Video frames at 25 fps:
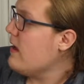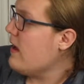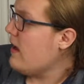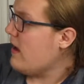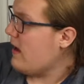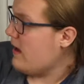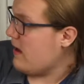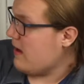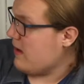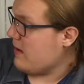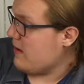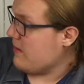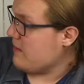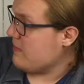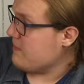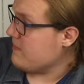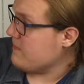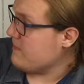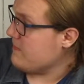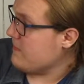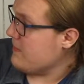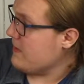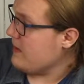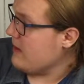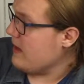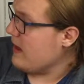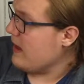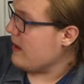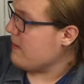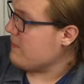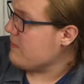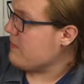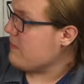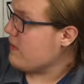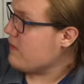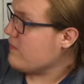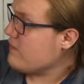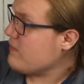Yeah,
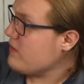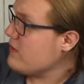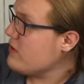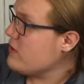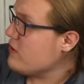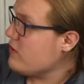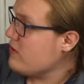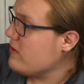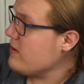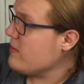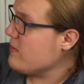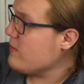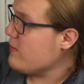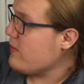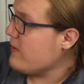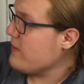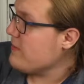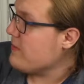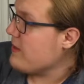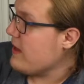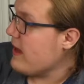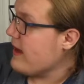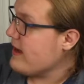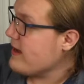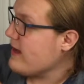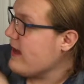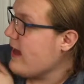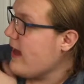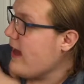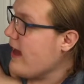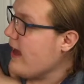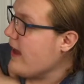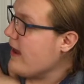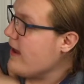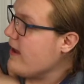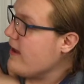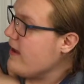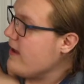Marvel issue number 1, Black
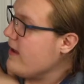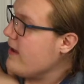Cat.